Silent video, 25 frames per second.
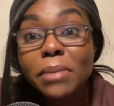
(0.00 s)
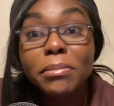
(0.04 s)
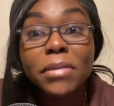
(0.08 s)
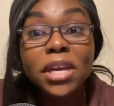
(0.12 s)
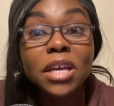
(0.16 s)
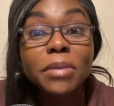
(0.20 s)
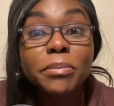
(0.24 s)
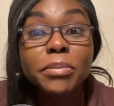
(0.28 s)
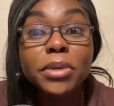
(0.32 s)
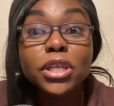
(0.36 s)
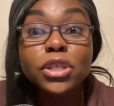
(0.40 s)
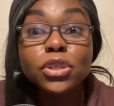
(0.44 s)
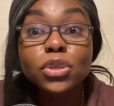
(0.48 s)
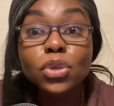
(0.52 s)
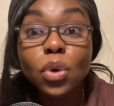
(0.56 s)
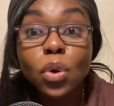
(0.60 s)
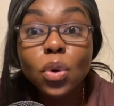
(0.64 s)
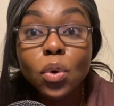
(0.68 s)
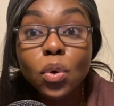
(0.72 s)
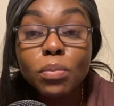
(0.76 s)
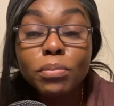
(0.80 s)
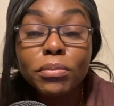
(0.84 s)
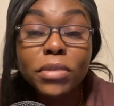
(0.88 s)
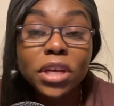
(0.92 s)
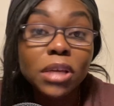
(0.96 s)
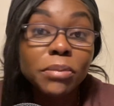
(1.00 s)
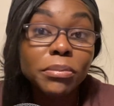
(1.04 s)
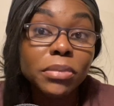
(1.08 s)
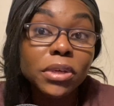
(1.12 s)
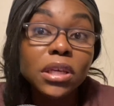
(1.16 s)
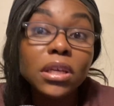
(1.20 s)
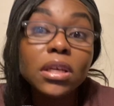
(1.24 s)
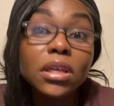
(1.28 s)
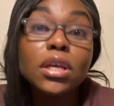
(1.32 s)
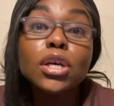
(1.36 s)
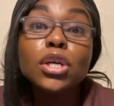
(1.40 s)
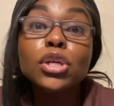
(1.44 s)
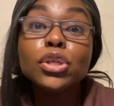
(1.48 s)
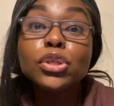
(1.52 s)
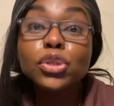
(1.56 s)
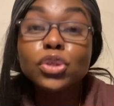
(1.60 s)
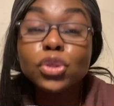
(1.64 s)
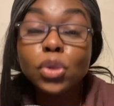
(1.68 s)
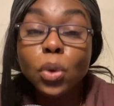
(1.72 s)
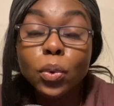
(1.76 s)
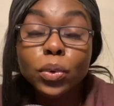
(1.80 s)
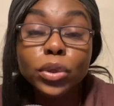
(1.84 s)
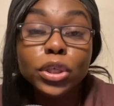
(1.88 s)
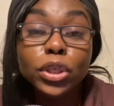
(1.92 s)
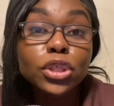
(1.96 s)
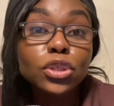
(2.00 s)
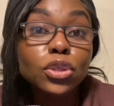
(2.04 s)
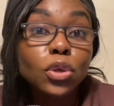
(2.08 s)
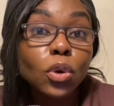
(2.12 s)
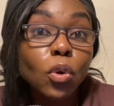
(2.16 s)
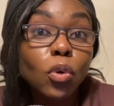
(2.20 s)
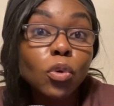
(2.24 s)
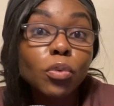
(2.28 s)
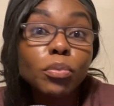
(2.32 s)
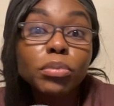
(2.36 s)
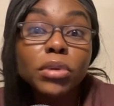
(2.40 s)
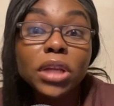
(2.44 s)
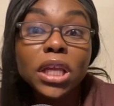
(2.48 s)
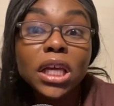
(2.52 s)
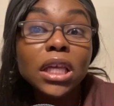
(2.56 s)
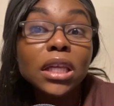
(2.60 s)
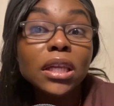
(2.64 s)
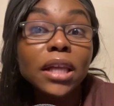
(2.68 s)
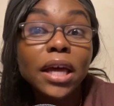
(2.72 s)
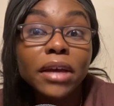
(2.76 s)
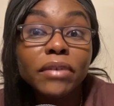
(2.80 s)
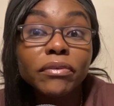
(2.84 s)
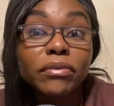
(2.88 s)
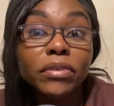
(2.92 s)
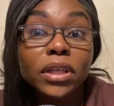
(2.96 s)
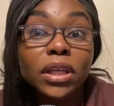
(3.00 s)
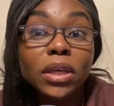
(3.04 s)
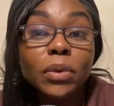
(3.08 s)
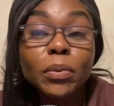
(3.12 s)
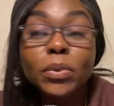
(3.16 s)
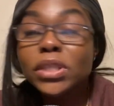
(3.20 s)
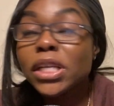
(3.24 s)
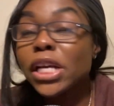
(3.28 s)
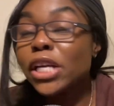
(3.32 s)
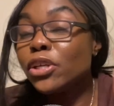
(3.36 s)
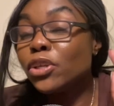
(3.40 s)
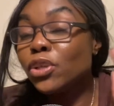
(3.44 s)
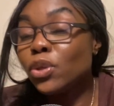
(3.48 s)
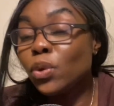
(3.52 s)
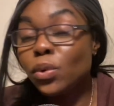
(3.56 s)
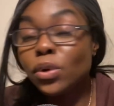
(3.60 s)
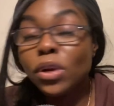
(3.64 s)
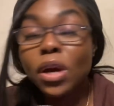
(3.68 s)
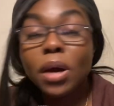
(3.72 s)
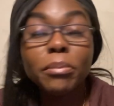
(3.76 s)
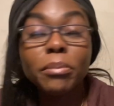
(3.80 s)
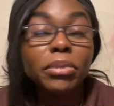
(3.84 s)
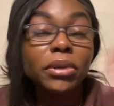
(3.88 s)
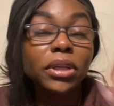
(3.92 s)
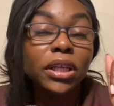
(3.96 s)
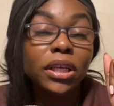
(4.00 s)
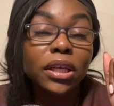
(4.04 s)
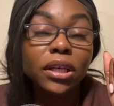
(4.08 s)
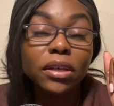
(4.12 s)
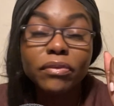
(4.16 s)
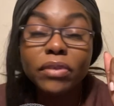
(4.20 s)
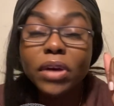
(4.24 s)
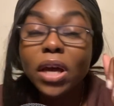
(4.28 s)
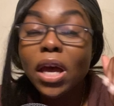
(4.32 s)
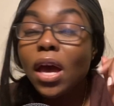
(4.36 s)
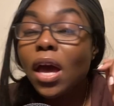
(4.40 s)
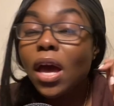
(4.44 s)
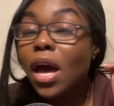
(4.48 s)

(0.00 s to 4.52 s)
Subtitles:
Maybe Sony told Blake Lively, which I do not believe.